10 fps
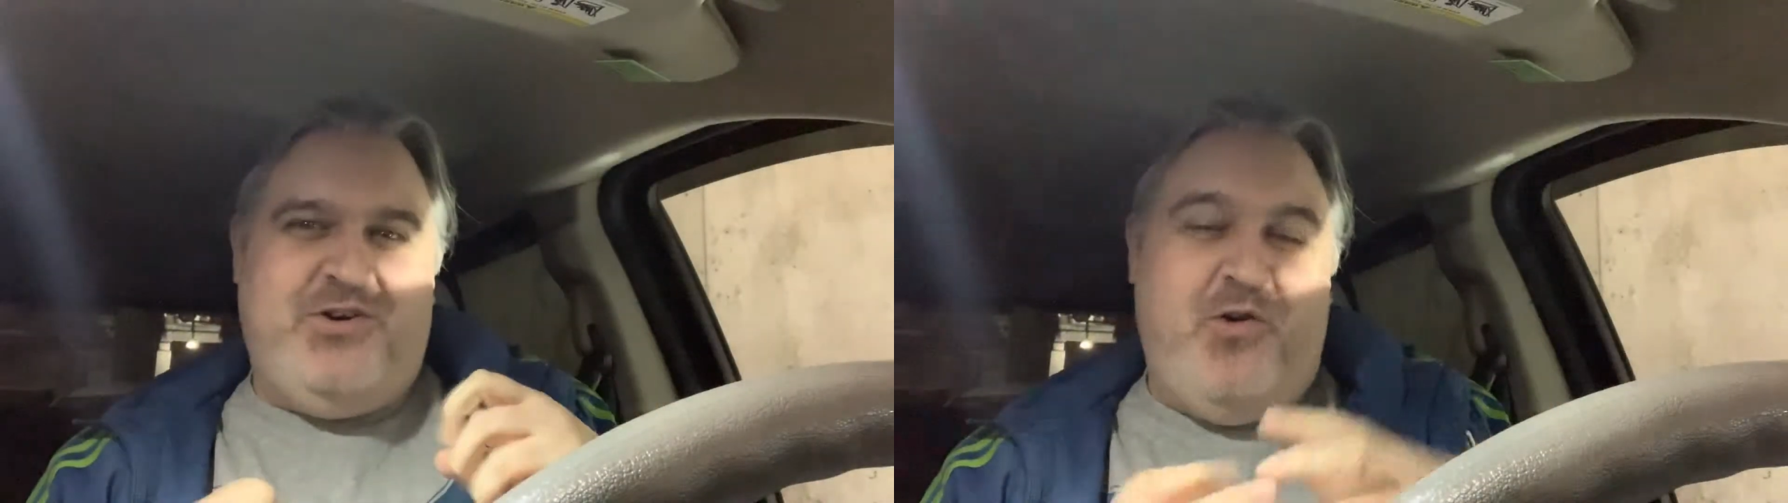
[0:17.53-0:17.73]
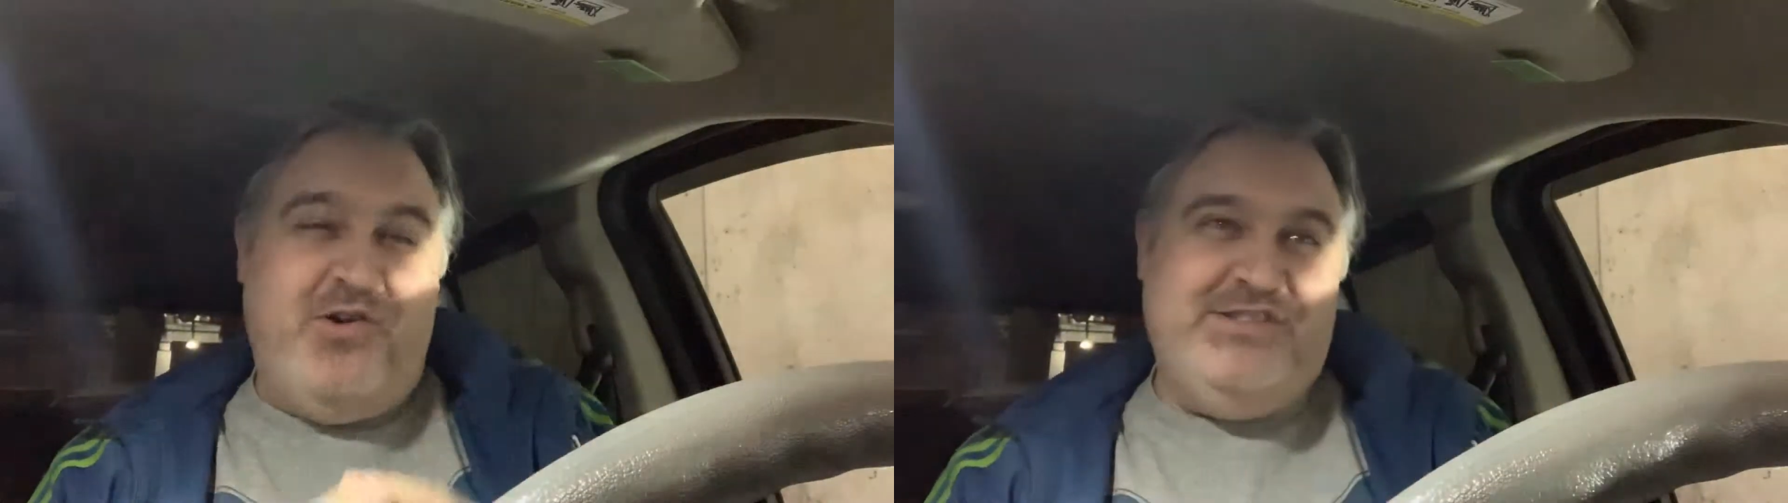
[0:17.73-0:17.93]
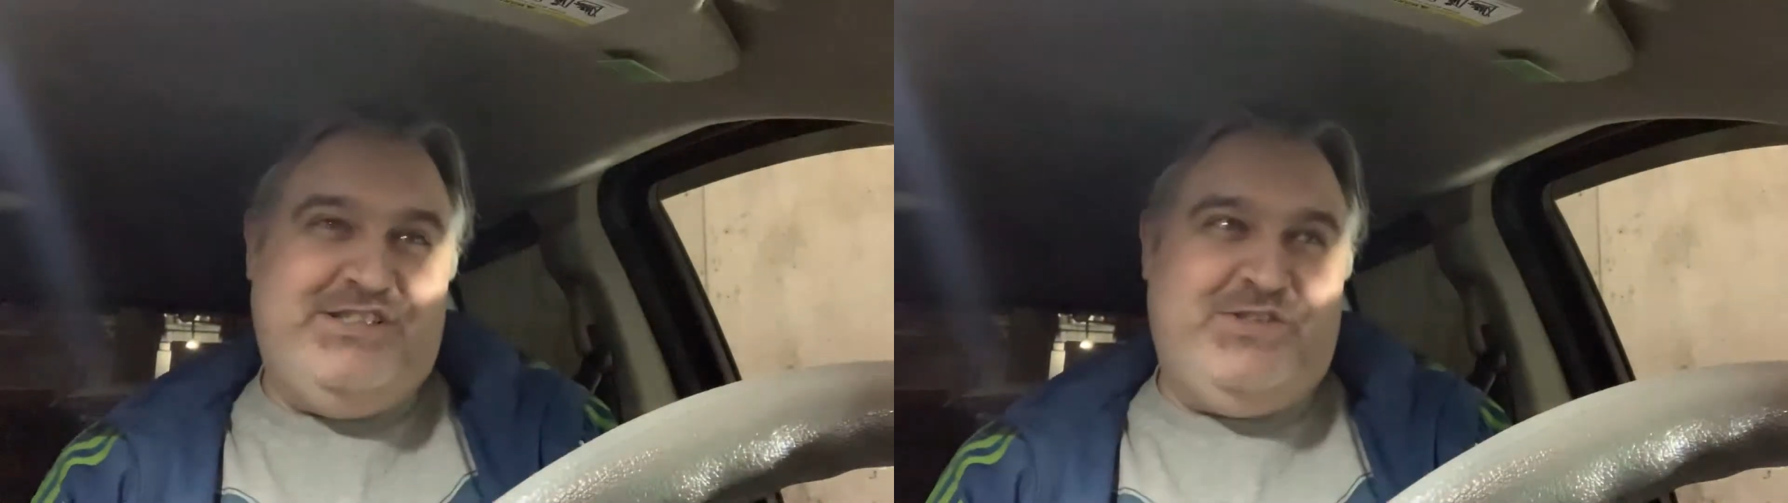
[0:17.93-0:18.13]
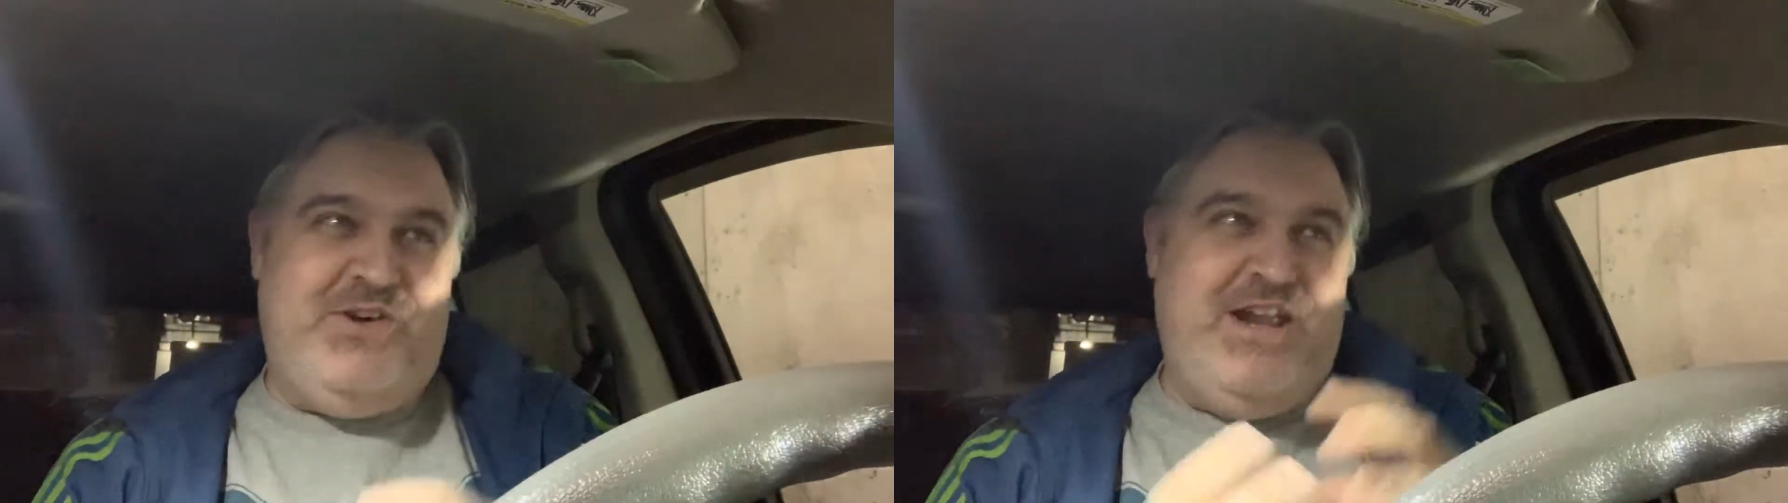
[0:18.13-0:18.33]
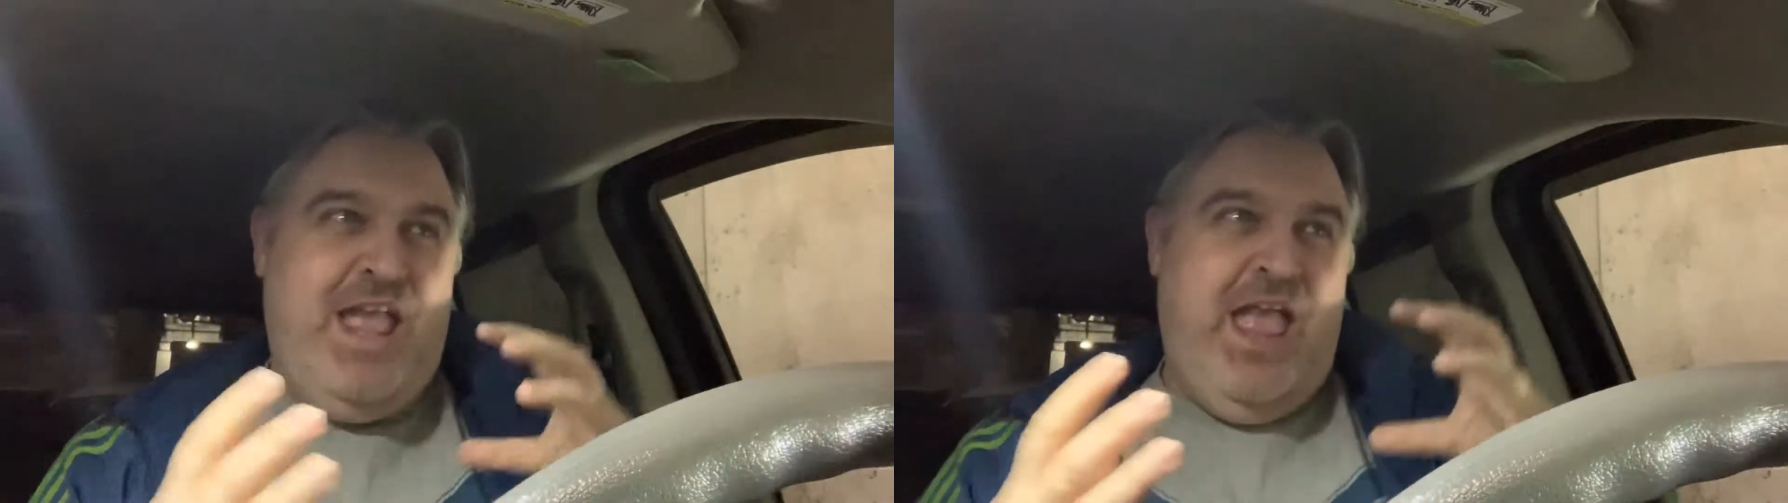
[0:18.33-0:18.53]
her origin
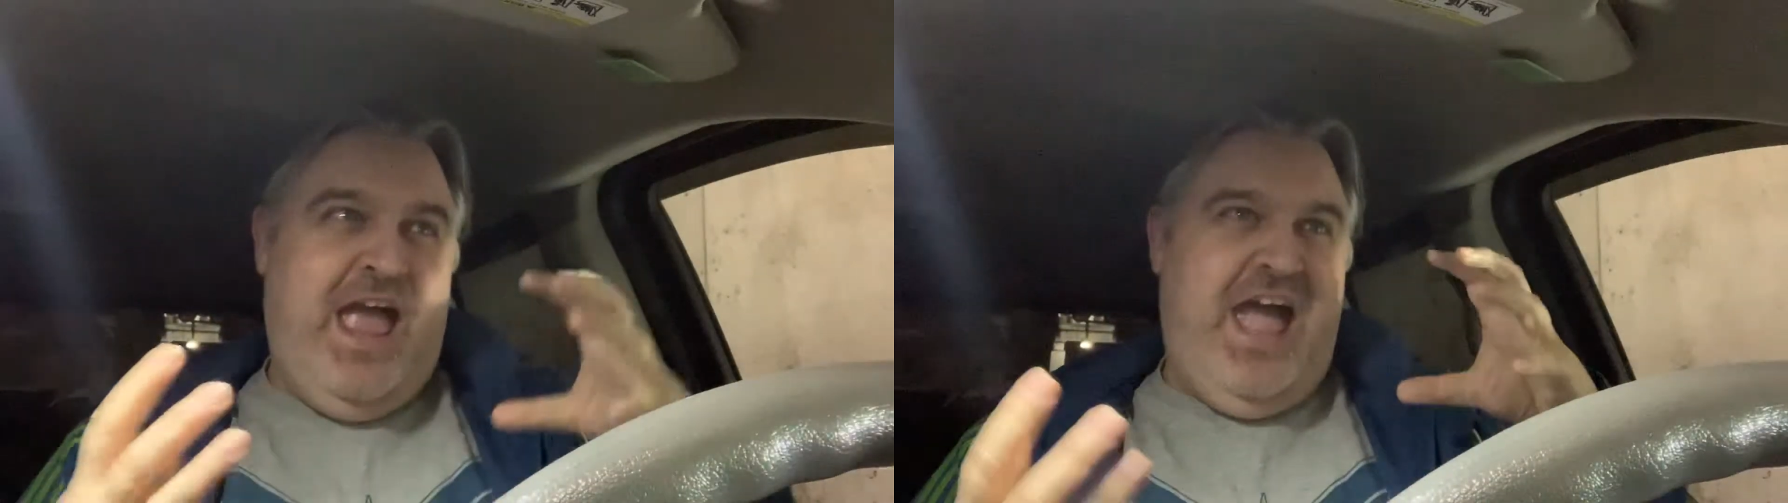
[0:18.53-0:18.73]
story.